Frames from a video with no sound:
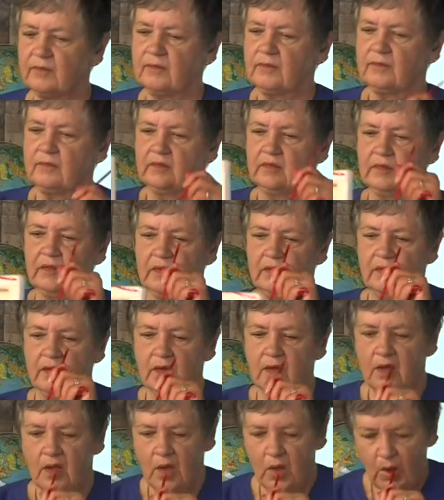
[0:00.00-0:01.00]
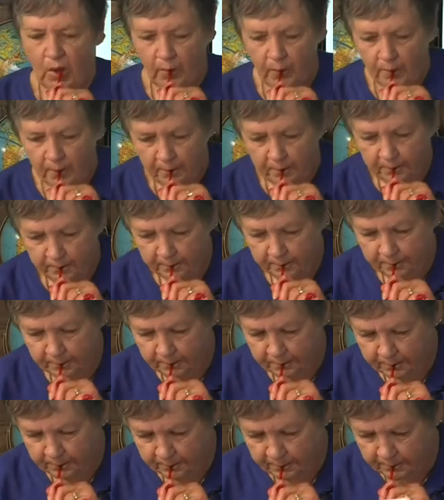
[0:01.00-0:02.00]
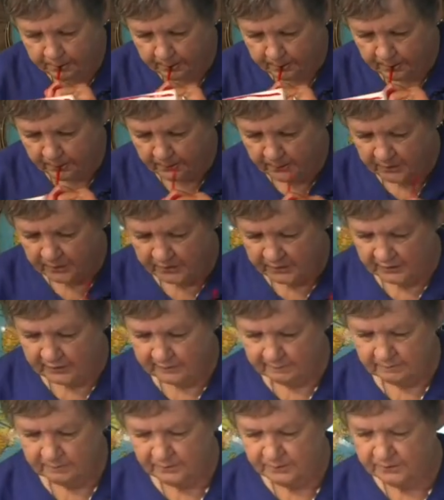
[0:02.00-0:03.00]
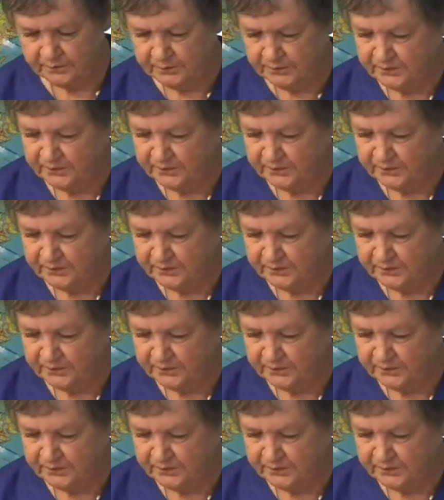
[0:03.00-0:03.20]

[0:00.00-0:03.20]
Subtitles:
No one is speaking in this clip.